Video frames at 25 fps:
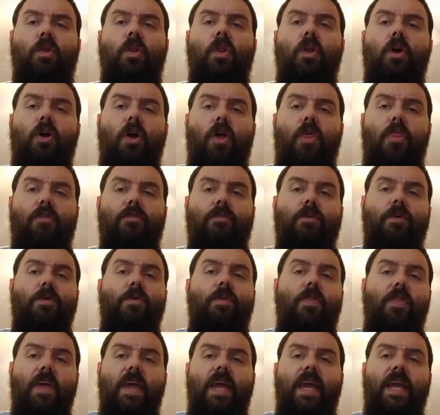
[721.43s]
look
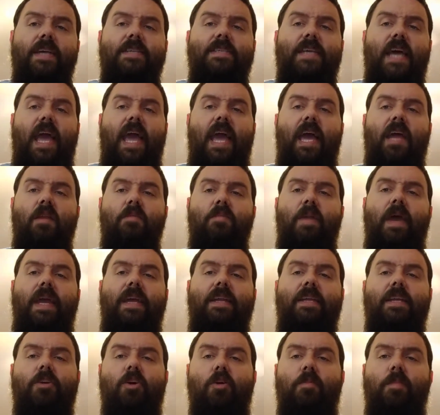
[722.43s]
through things and
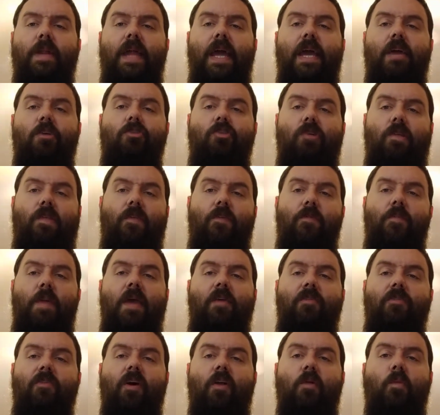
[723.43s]
make determinations
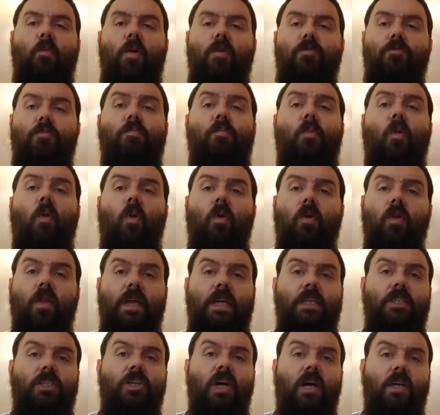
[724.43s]
based on what's
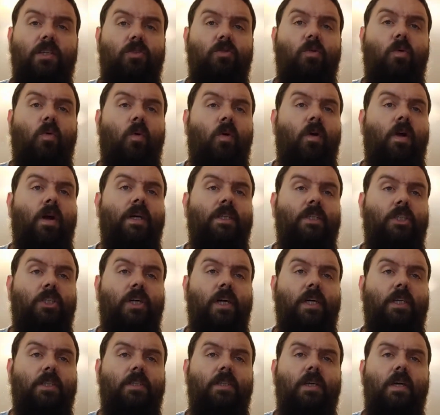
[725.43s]
morally just or
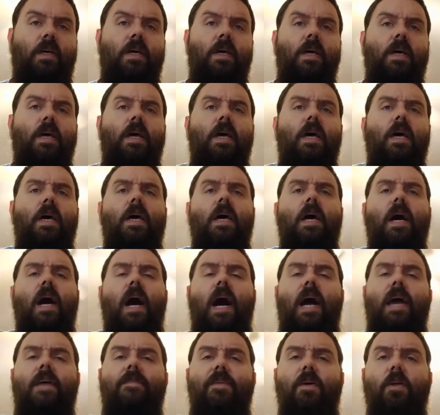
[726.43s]
unjust.
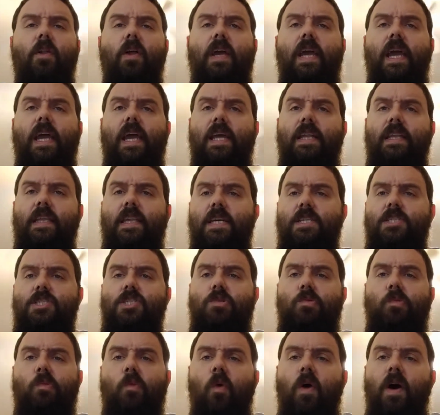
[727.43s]
If you look at
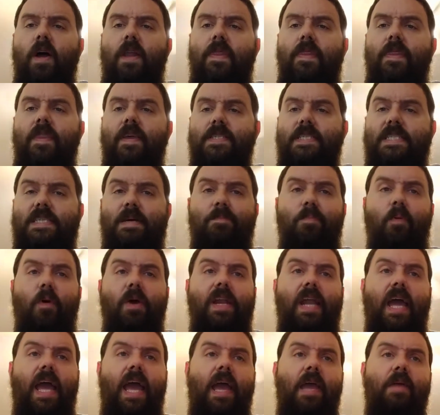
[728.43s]
contention 1, the
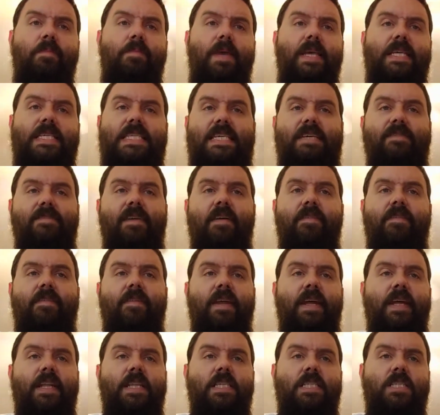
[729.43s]
subpoint A piece of
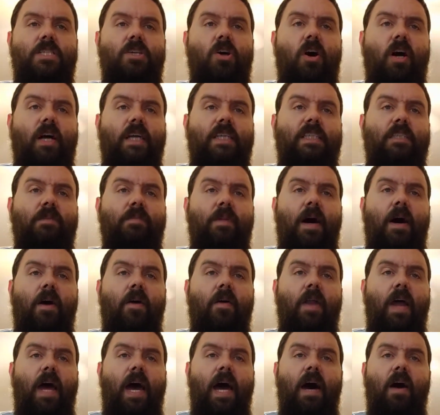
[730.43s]
evidence talks
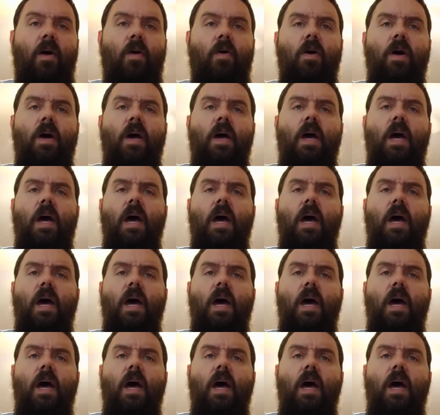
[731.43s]
about how